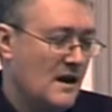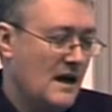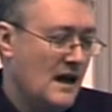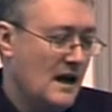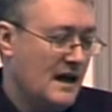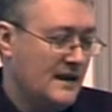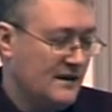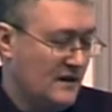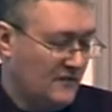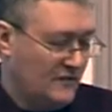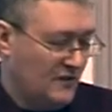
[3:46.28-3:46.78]

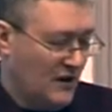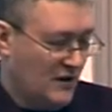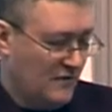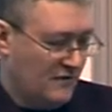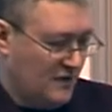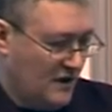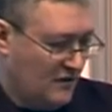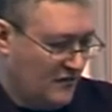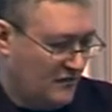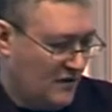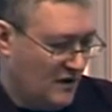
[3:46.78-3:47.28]
And
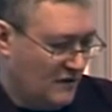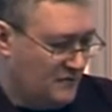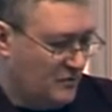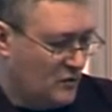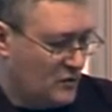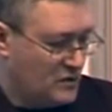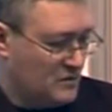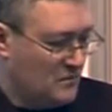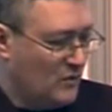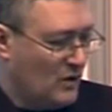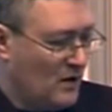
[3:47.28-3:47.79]
I've
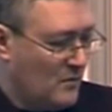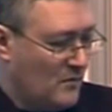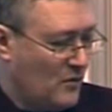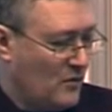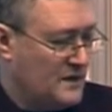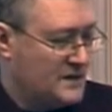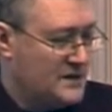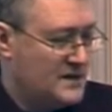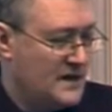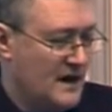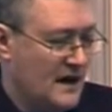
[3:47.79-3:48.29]
put some bullet
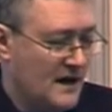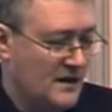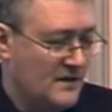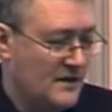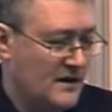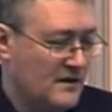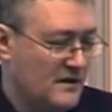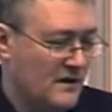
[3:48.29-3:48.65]
points there that